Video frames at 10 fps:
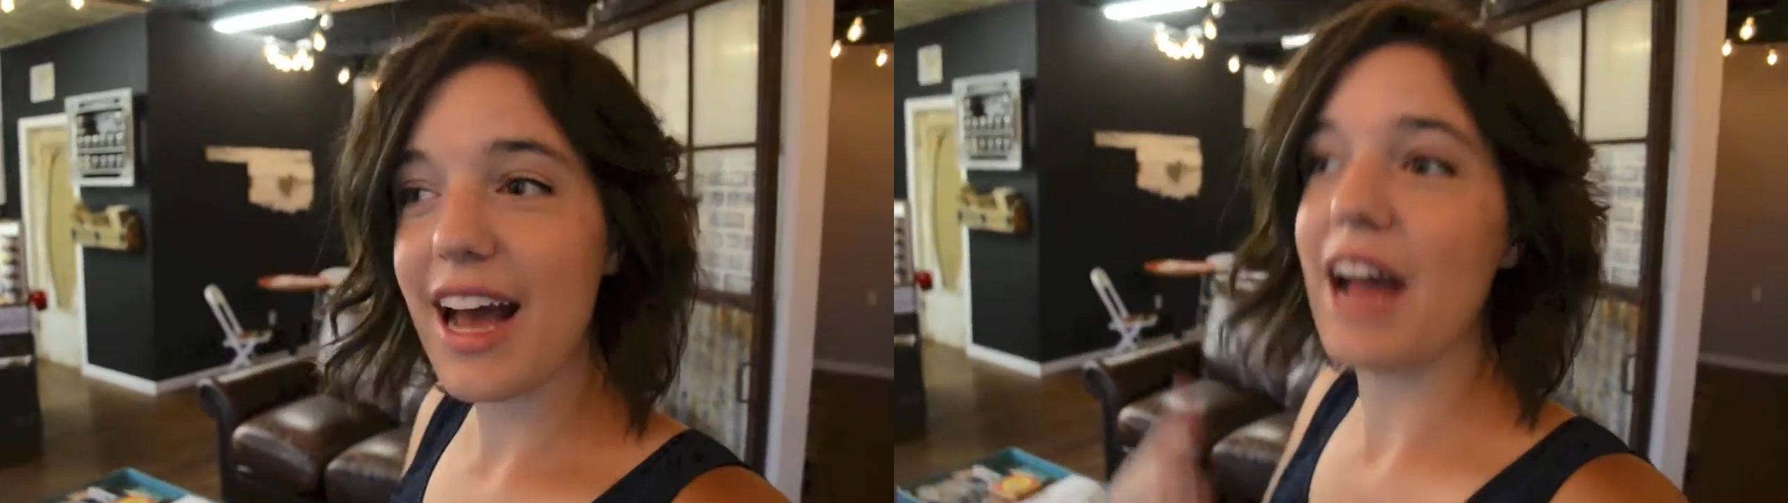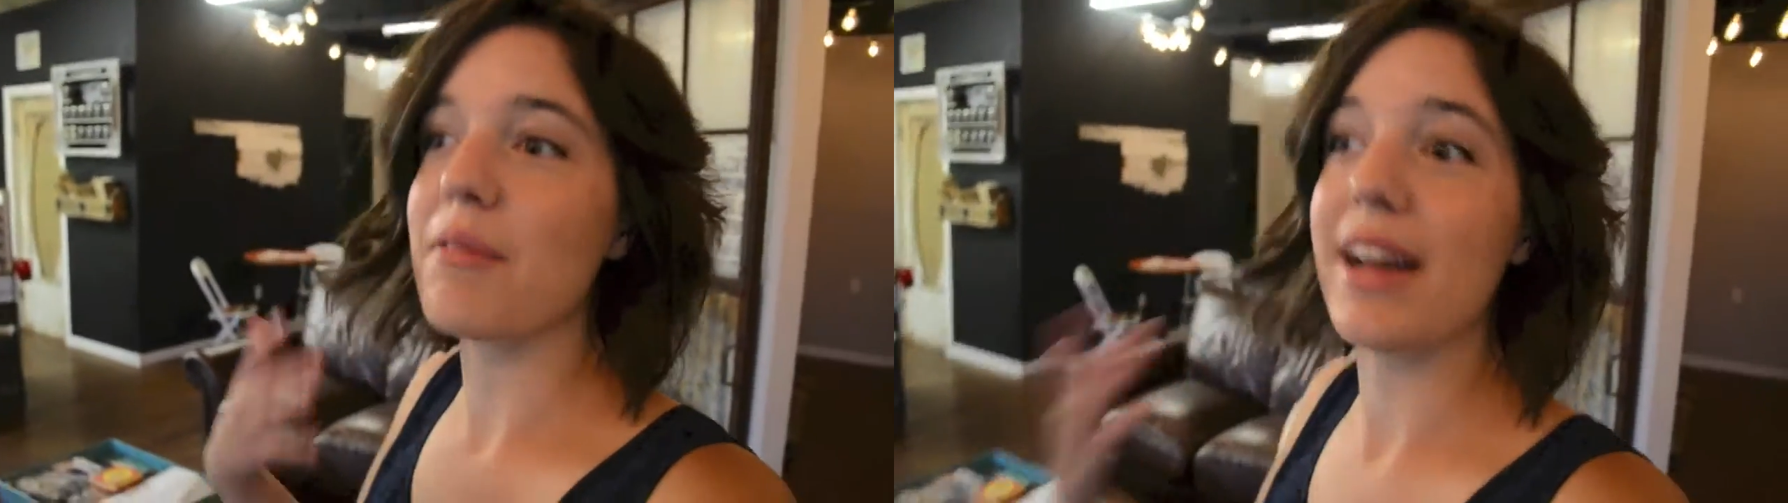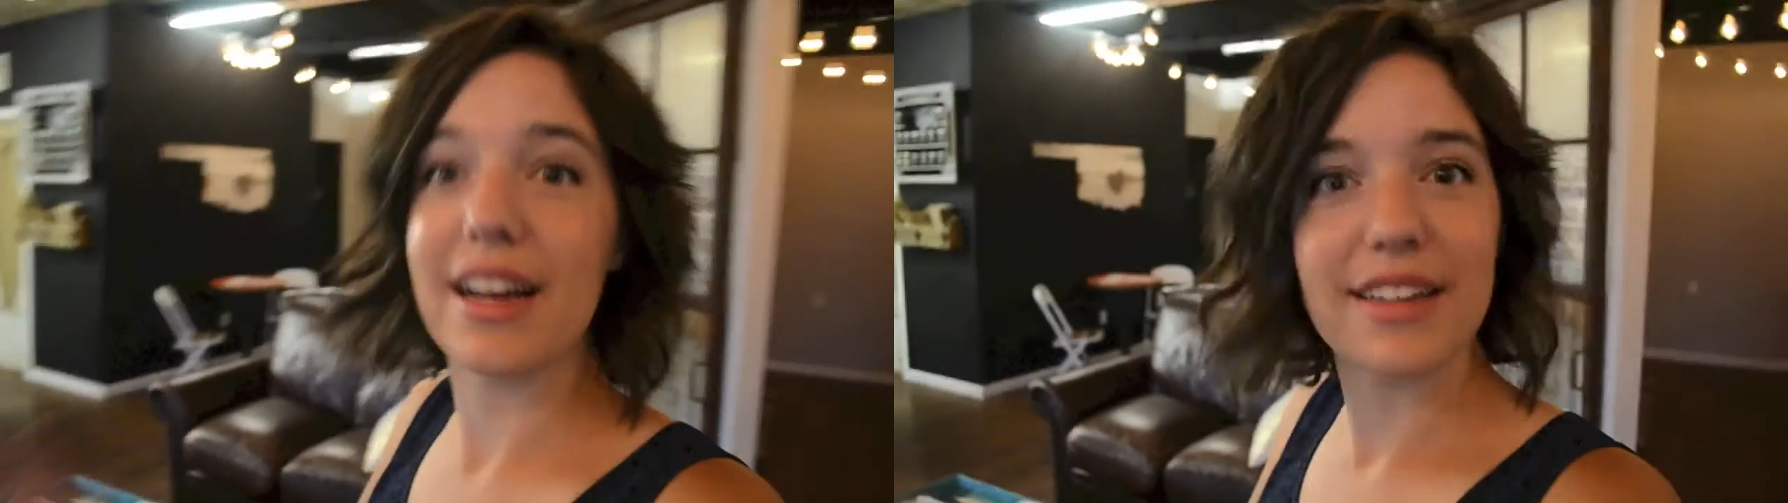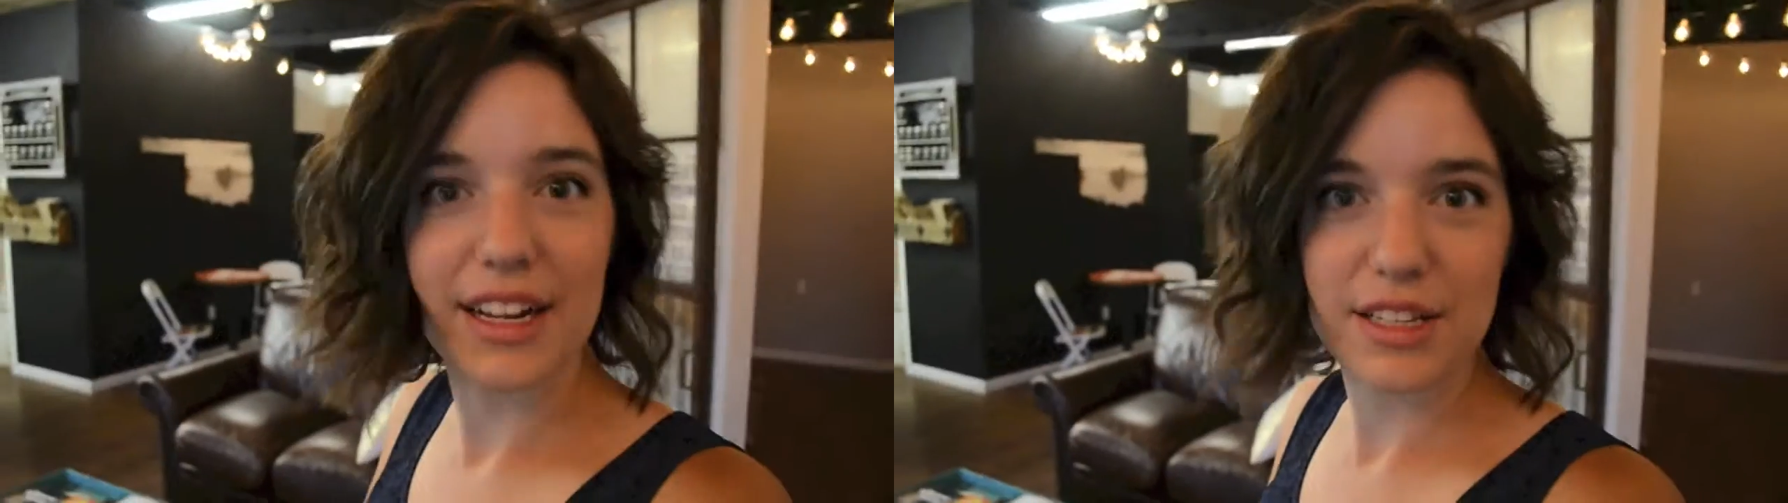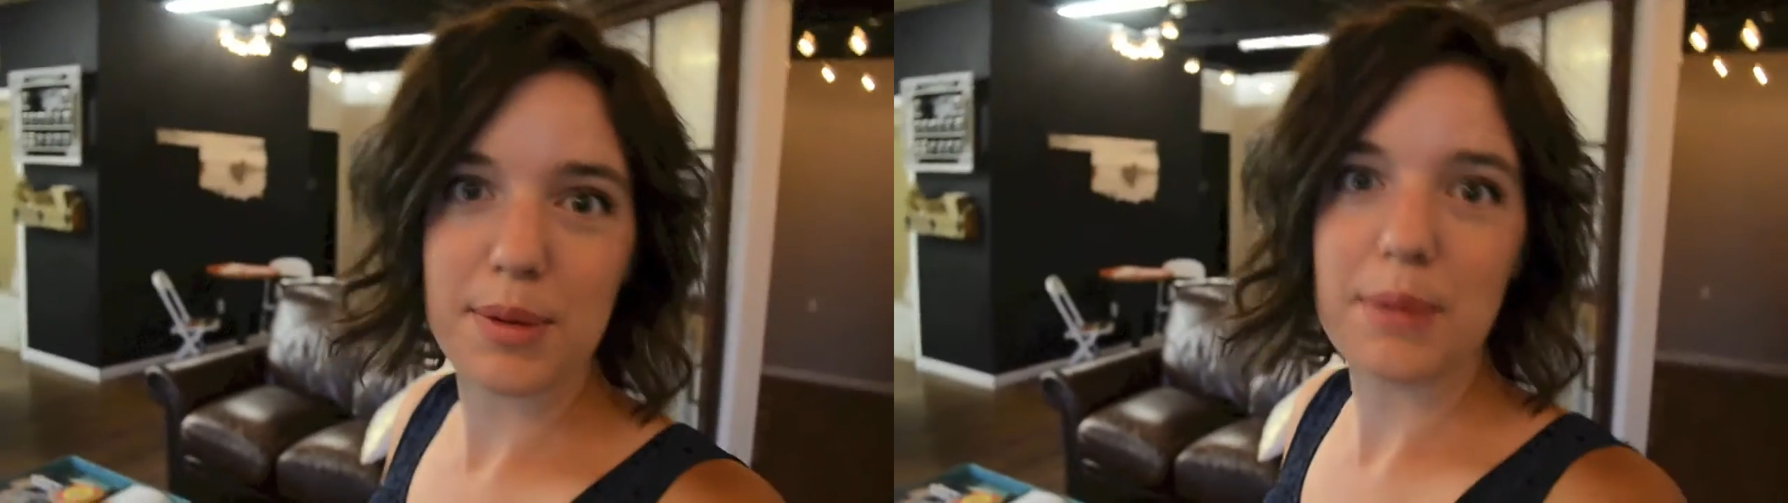I
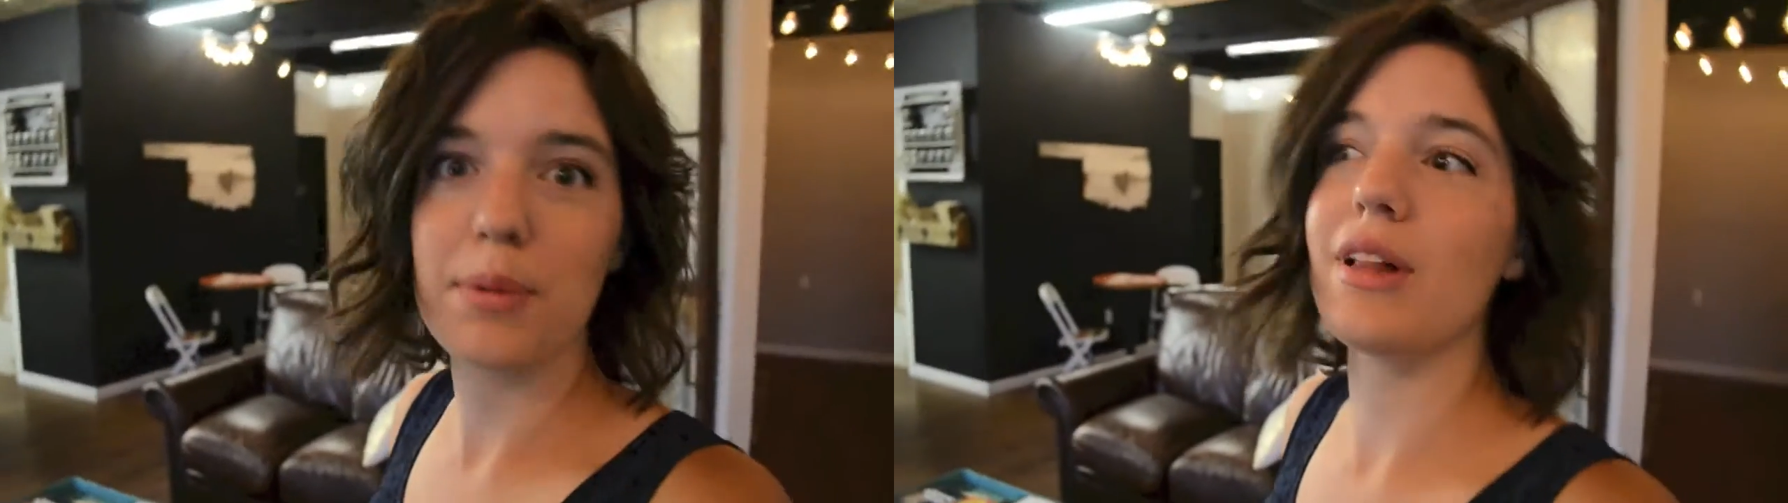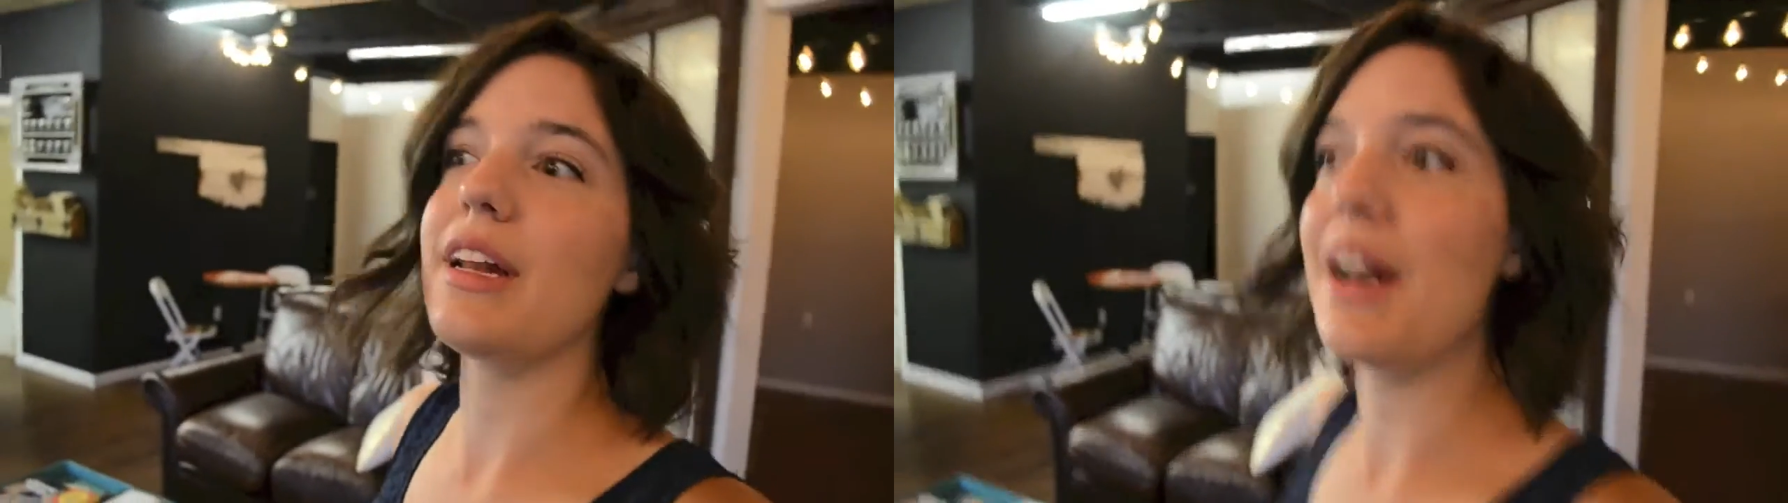recognize people and I